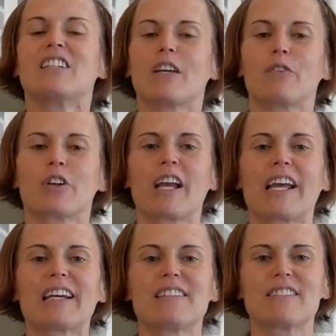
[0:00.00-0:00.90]
Give your
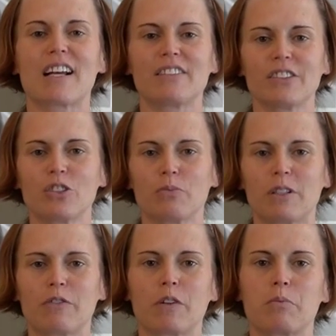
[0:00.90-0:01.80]
hands a little
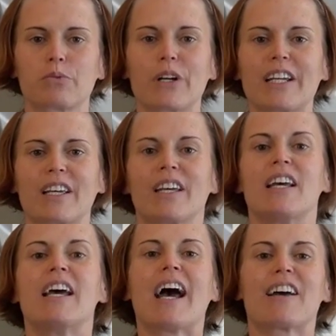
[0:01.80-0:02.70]
bit of a break,
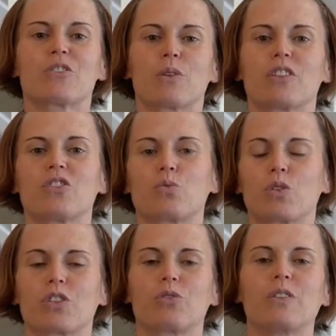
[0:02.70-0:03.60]
as well as
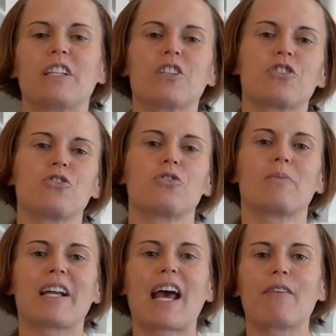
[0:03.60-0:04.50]
work through any issues you
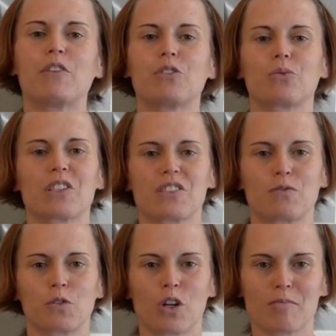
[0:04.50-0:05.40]
might have in your wrists,
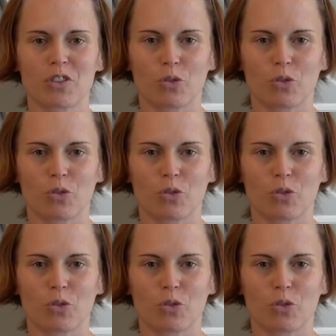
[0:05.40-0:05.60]
forearms,